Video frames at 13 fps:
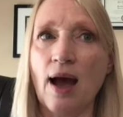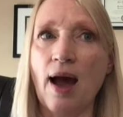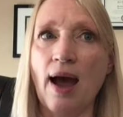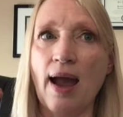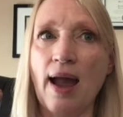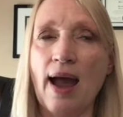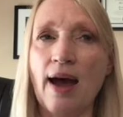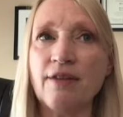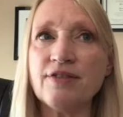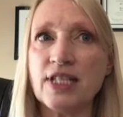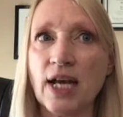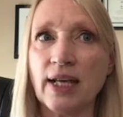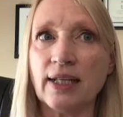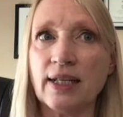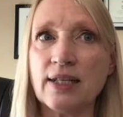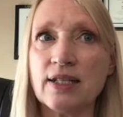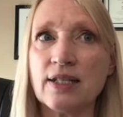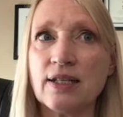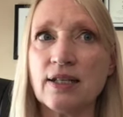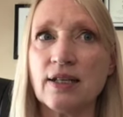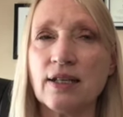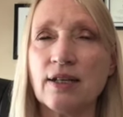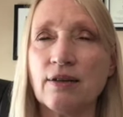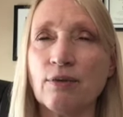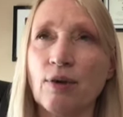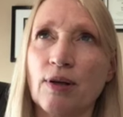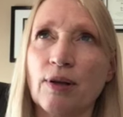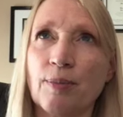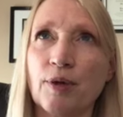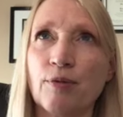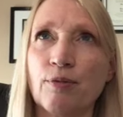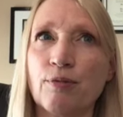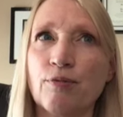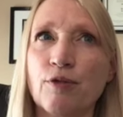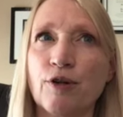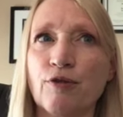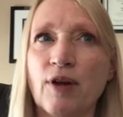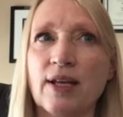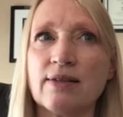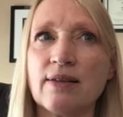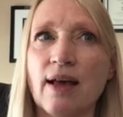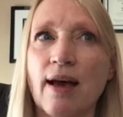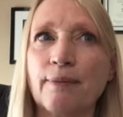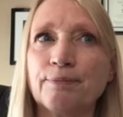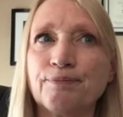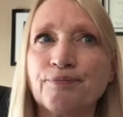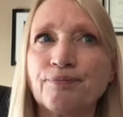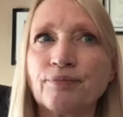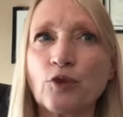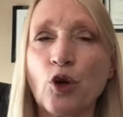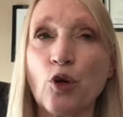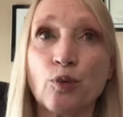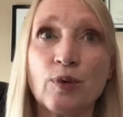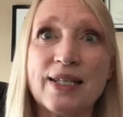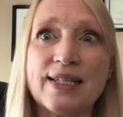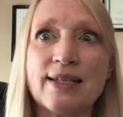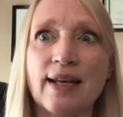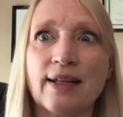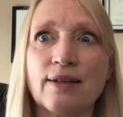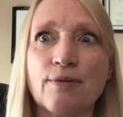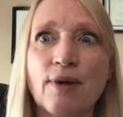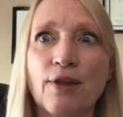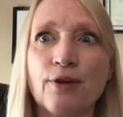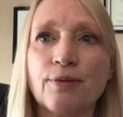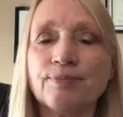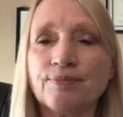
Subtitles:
I have done it, well, let me rephrase that, or restate it rather.